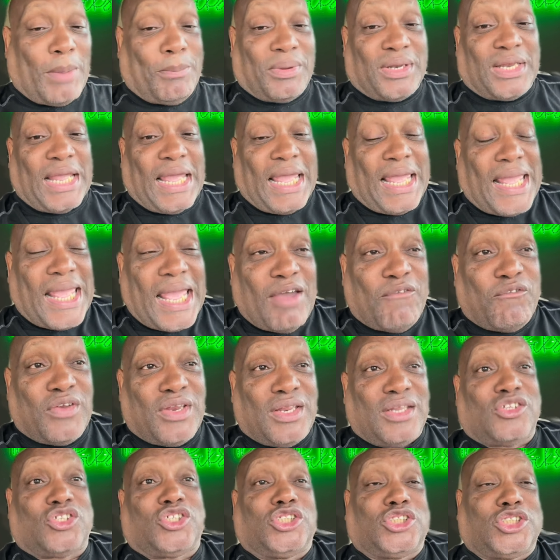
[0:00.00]
but the
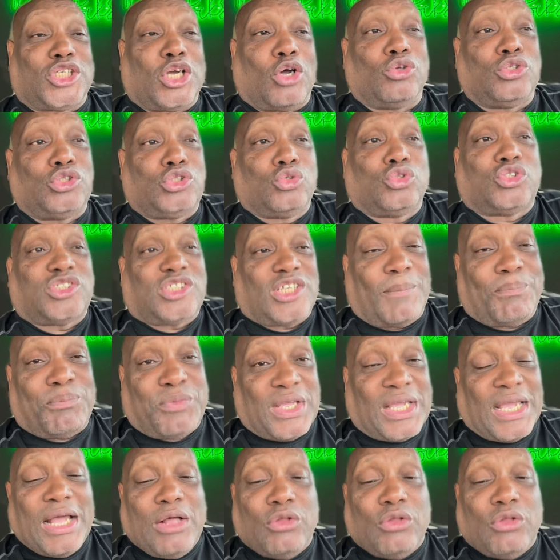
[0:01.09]
evidence showed you something